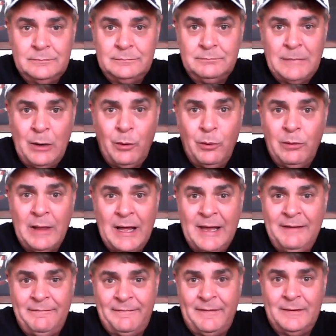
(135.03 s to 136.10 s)
my whole
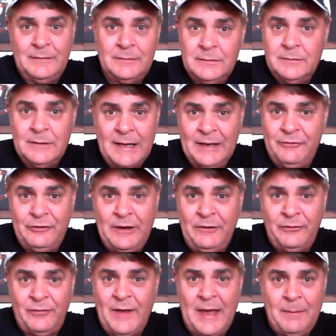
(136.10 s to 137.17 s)
life and a
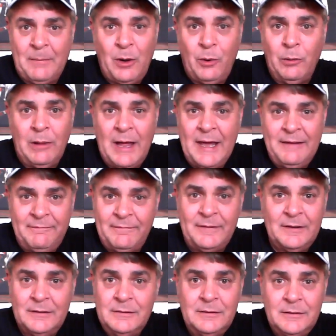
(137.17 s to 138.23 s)
Chiefs fan my whole life.
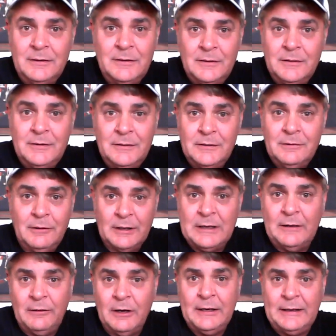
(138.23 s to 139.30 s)
Look
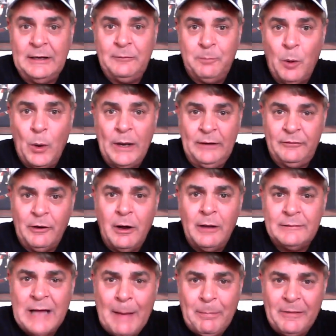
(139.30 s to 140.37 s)
at these boys. They're on
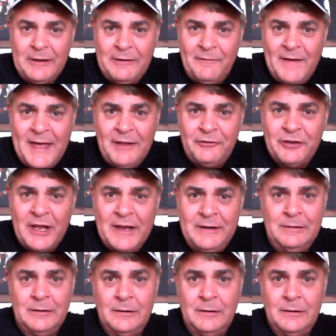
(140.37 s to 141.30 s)
top of the division.